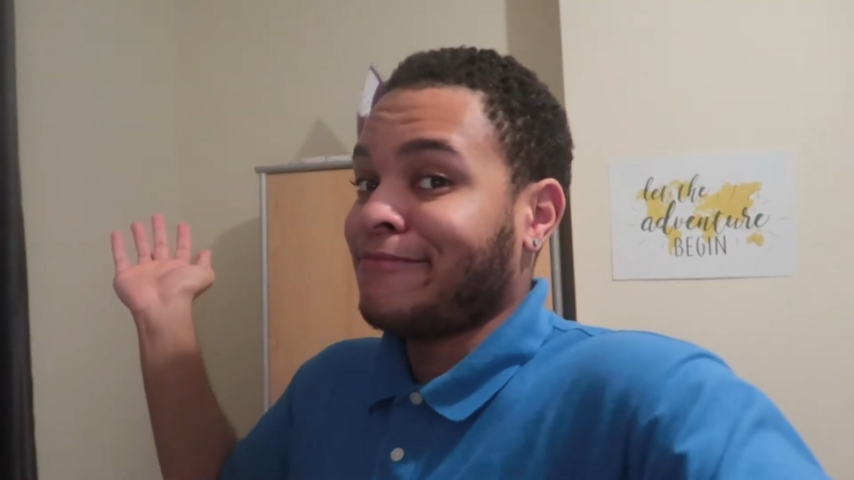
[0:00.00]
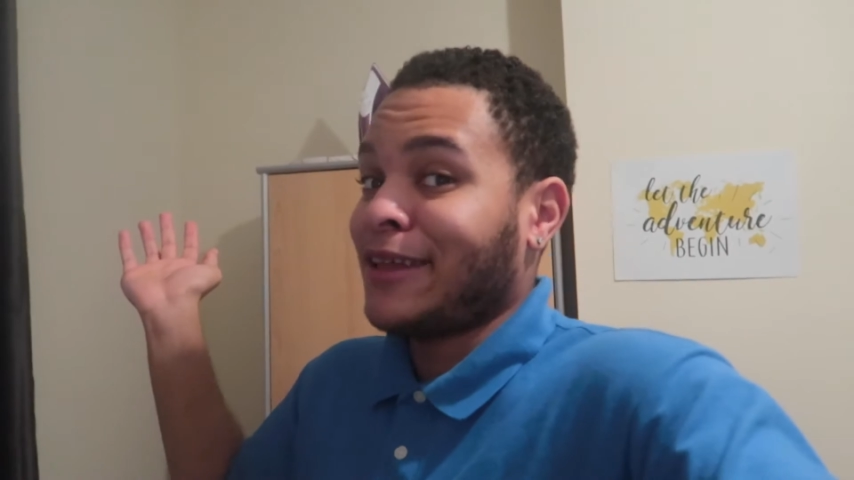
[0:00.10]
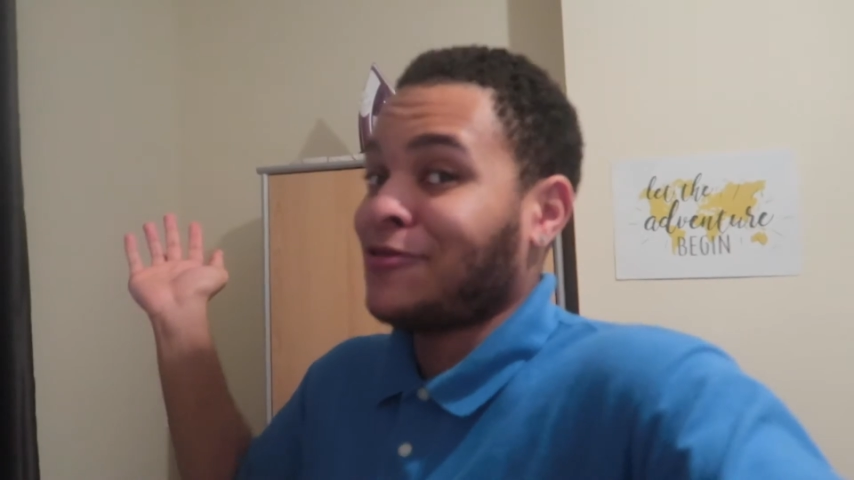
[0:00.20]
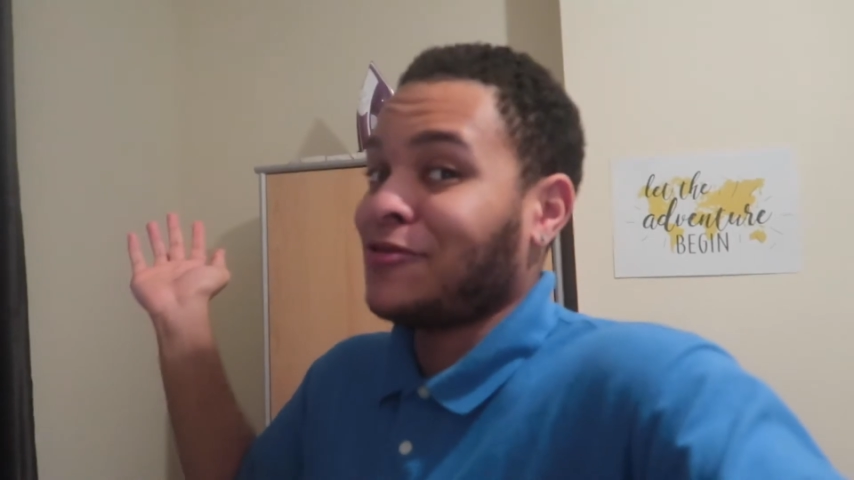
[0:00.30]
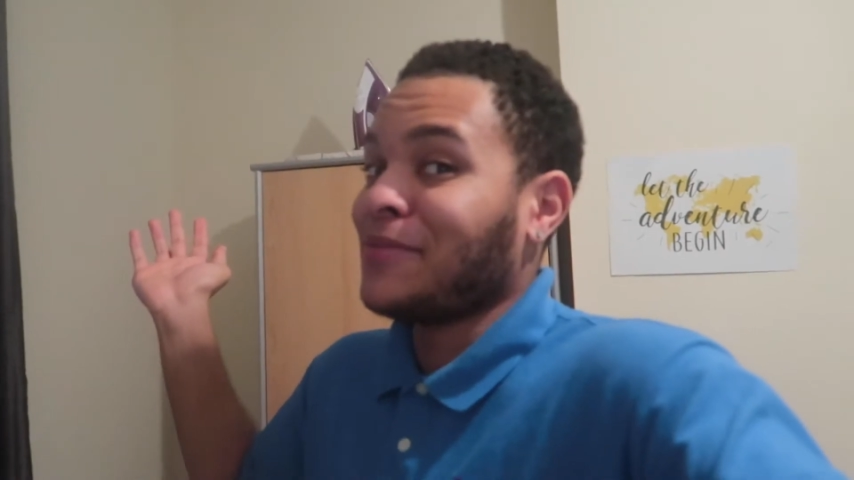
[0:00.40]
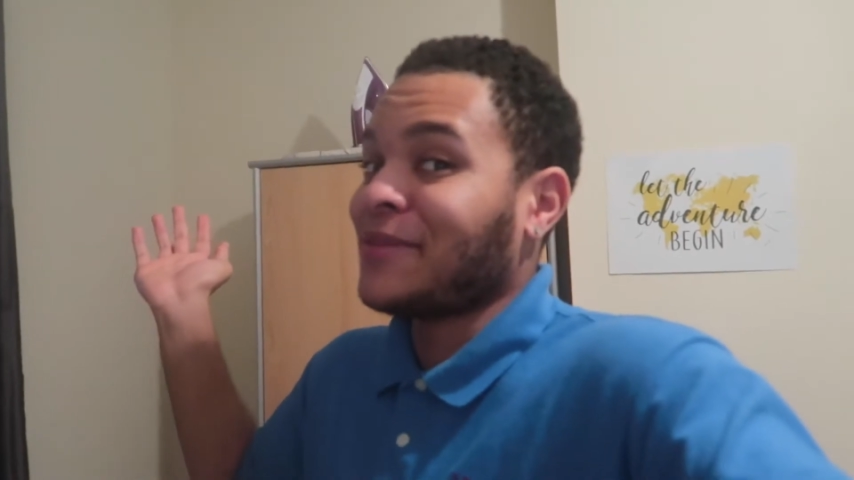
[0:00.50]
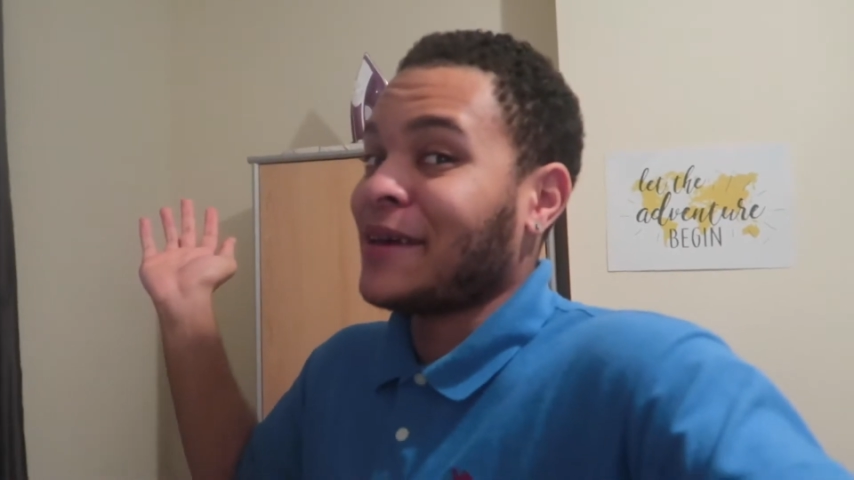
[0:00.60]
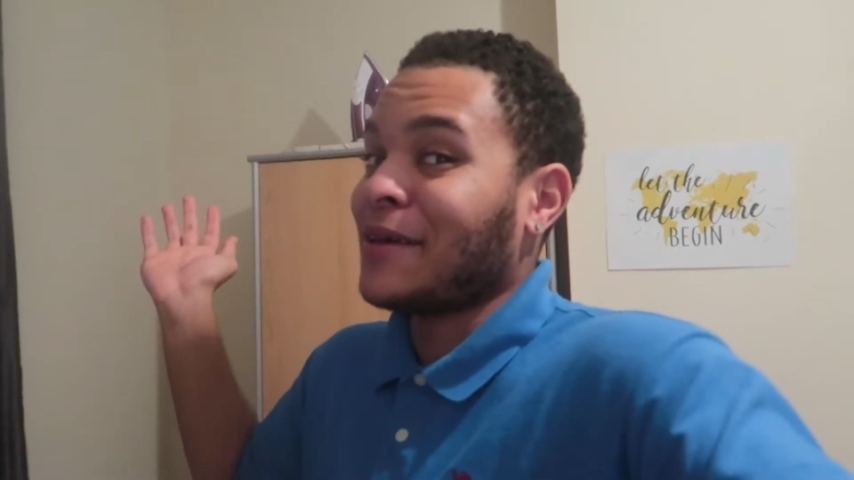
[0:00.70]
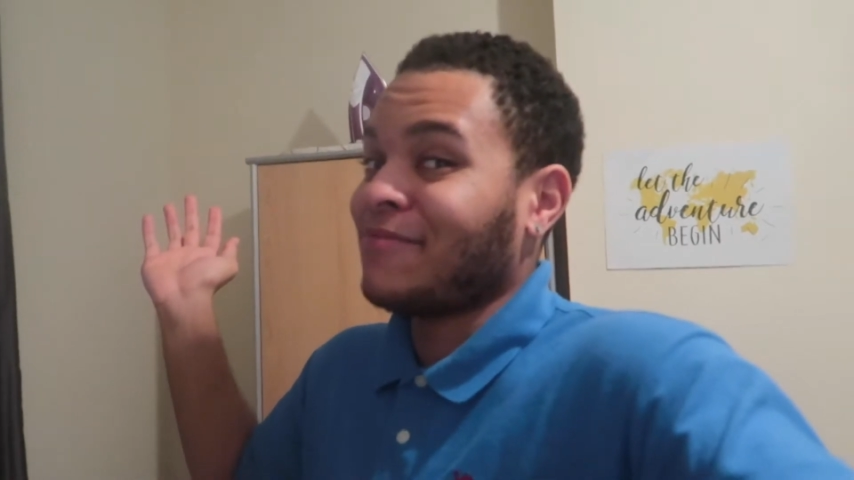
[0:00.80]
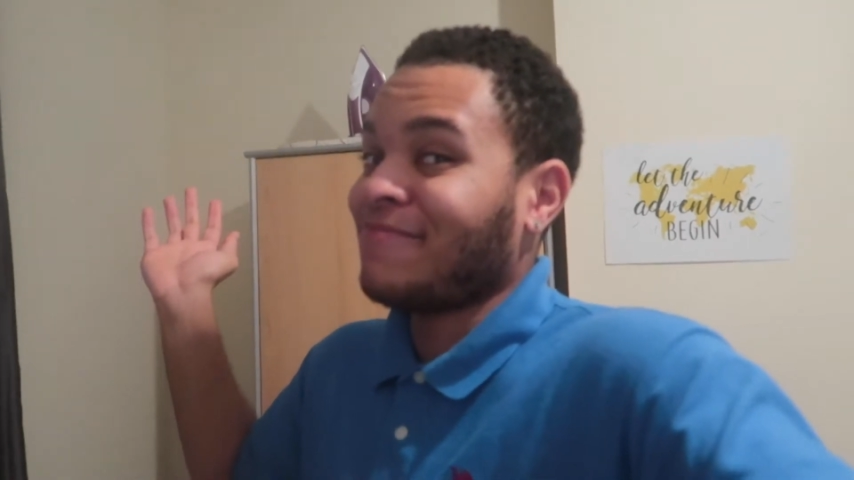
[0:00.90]
That's all I'm
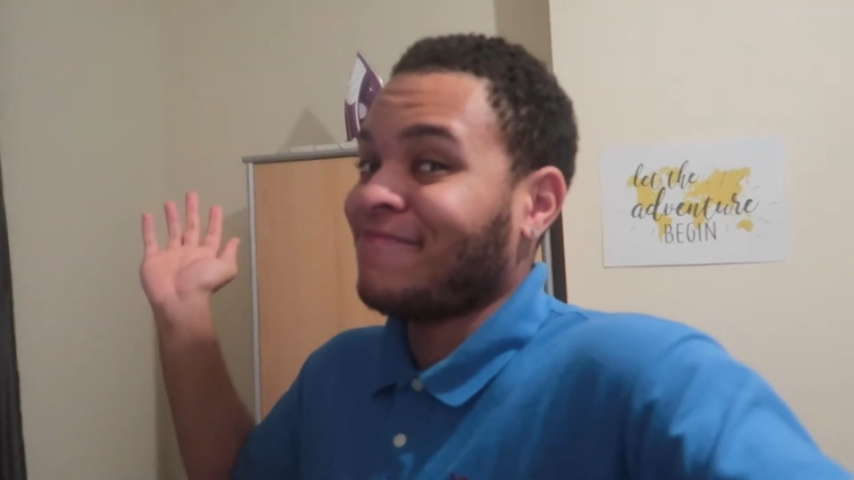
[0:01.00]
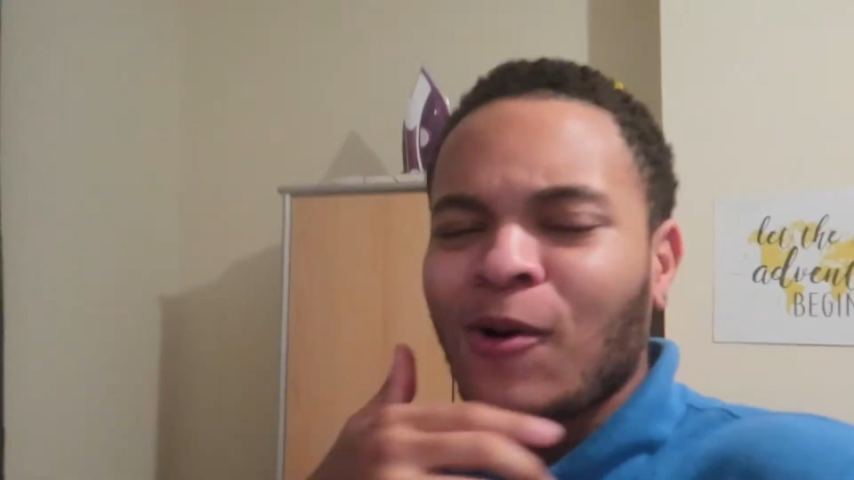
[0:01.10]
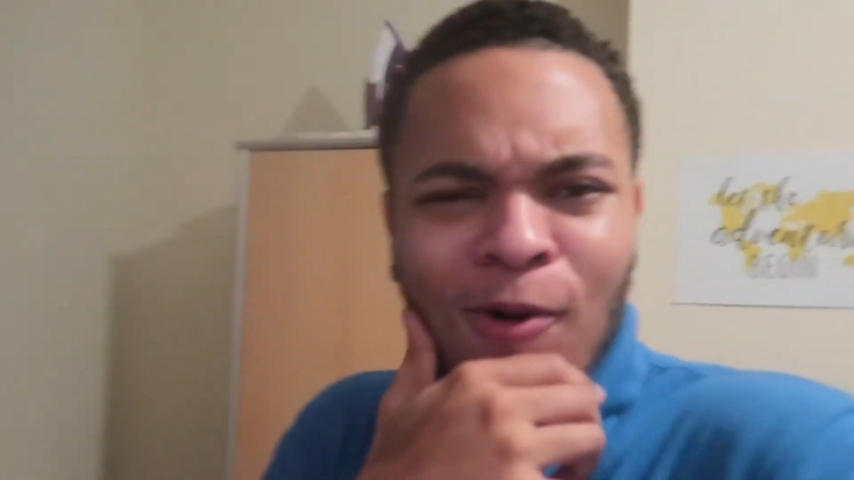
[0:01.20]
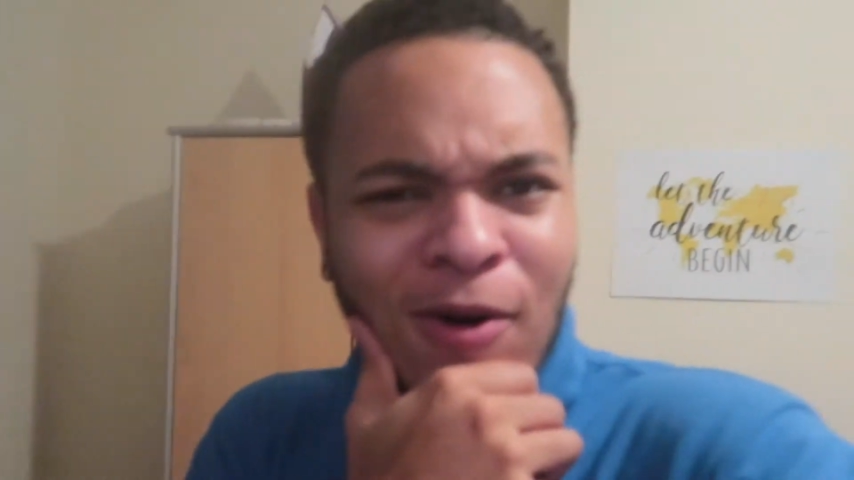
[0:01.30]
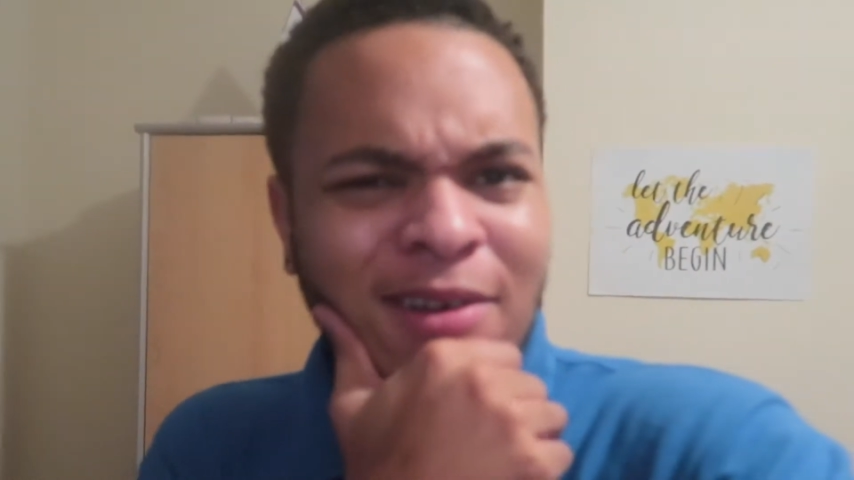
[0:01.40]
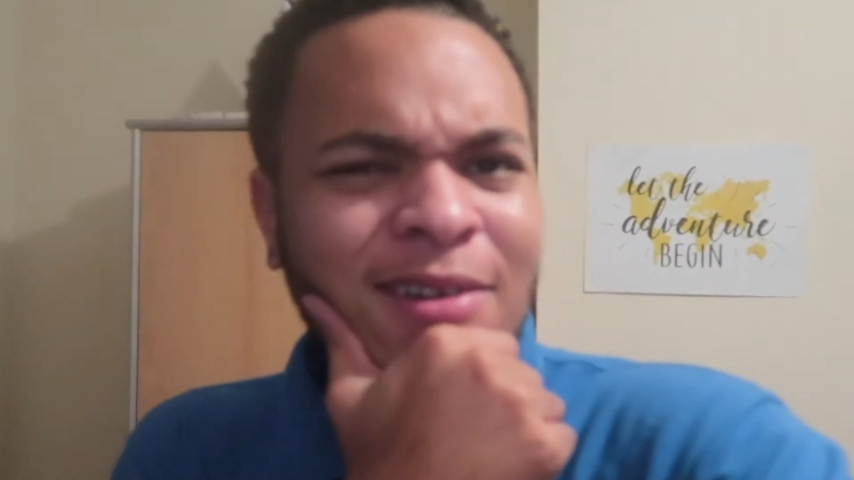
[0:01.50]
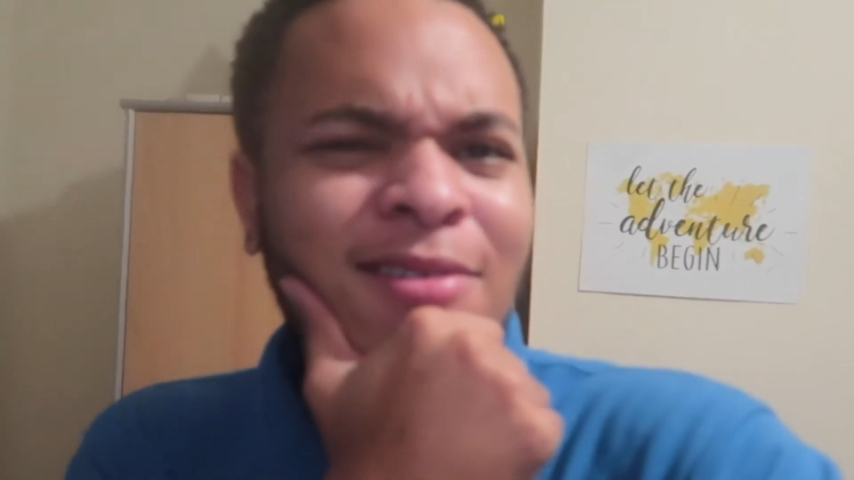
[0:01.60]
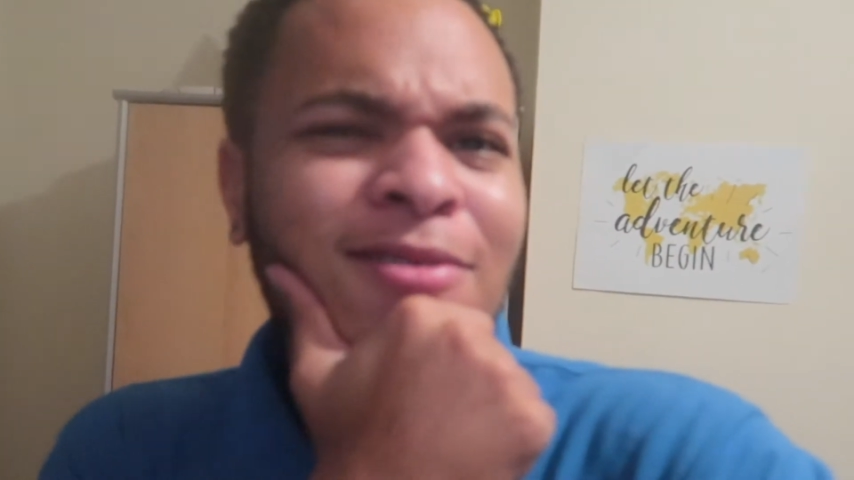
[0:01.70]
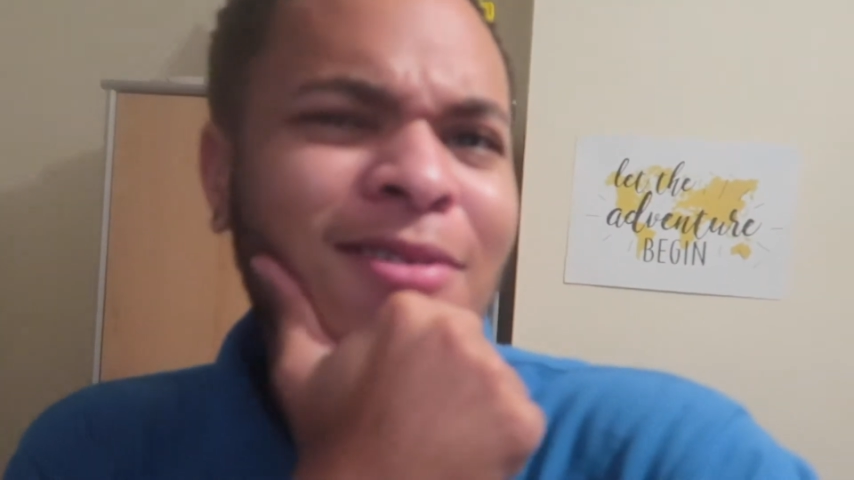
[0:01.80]
saying. Or are you just